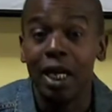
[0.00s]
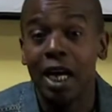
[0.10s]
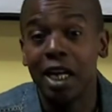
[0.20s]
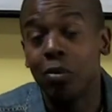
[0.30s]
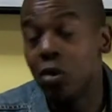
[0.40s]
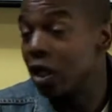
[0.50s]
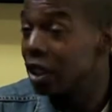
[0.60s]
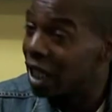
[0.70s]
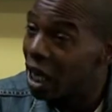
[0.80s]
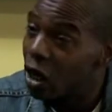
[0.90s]
And I'm
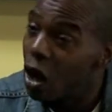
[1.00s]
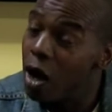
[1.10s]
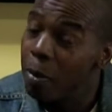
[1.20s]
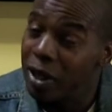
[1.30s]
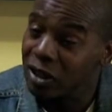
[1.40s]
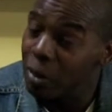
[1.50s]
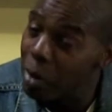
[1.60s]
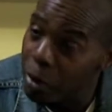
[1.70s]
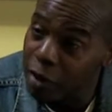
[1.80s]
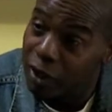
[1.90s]
looking to get a car by the time
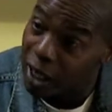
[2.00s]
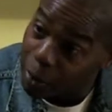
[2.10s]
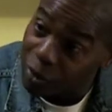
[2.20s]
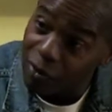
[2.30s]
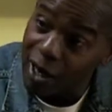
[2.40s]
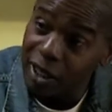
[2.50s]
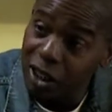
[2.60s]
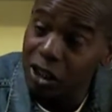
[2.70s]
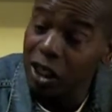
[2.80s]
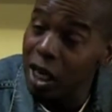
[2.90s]
my birthday comes around
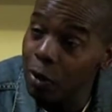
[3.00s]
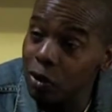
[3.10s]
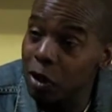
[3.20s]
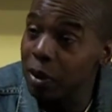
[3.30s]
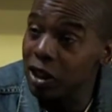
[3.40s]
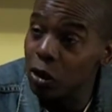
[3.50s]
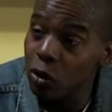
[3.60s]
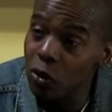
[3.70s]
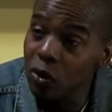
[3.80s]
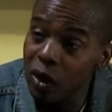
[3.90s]
this year, which will be
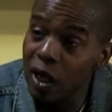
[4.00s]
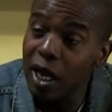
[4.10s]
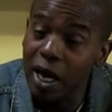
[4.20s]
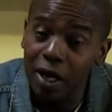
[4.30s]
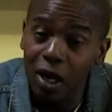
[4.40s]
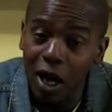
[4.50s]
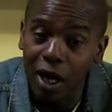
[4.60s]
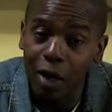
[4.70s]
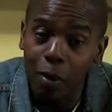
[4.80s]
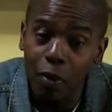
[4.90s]
June. And
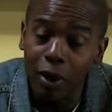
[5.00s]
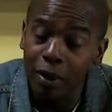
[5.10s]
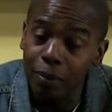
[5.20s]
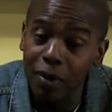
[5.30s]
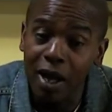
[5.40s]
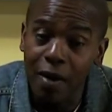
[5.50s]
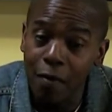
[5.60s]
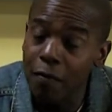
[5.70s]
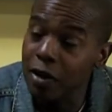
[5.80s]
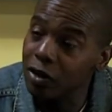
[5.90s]
like, I'm hoping that
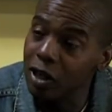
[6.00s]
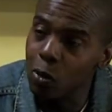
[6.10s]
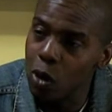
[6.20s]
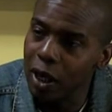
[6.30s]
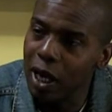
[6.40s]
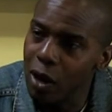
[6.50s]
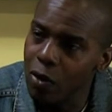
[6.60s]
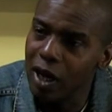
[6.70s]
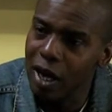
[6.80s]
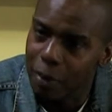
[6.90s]
everything's gonna work out
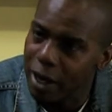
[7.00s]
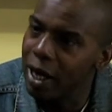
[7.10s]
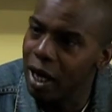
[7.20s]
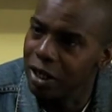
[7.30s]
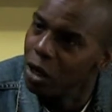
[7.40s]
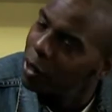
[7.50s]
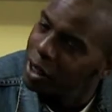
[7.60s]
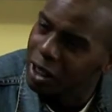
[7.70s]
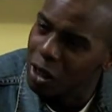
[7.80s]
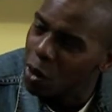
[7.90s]
okay, but I know
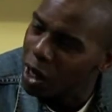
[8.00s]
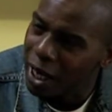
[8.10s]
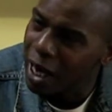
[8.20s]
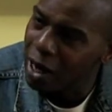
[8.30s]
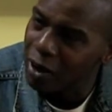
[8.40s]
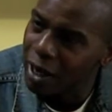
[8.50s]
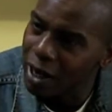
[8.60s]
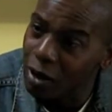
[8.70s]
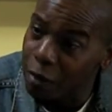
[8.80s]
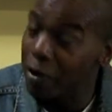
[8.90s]
it's gonna work out okay.
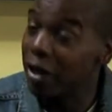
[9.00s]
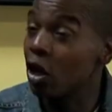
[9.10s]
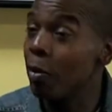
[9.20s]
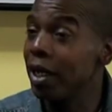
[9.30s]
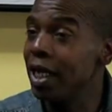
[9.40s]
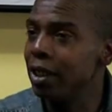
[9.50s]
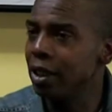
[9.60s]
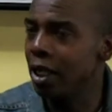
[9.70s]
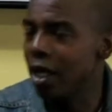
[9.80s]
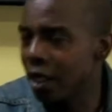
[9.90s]
I've got to find
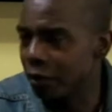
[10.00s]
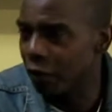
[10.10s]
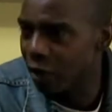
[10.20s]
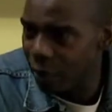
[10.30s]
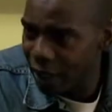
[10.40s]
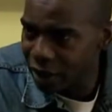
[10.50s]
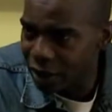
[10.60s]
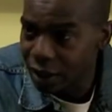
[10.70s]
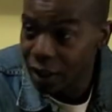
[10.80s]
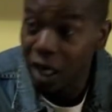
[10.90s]
accommodation in the next 3
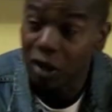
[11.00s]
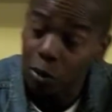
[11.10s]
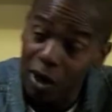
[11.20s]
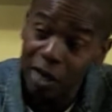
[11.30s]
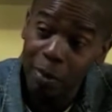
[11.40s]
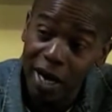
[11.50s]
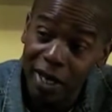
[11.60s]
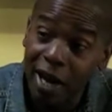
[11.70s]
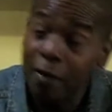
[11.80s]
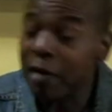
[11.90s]
weeks. I'm not worried about
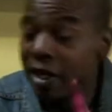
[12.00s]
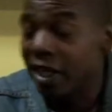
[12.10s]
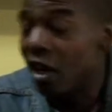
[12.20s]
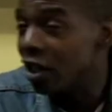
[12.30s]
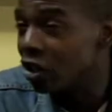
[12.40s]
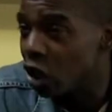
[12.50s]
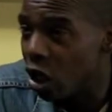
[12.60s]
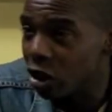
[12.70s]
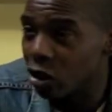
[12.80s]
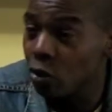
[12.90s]
that. I found a nice
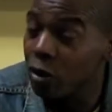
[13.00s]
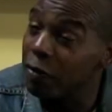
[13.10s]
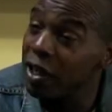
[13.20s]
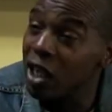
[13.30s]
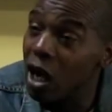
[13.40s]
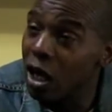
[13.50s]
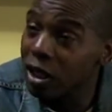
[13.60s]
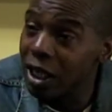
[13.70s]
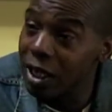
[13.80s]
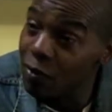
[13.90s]
church called the
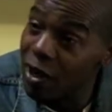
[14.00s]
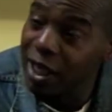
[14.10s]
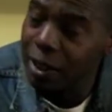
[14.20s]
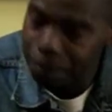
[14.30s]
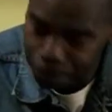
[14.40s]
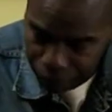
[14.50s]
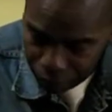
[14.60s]
Vineyard in Reading.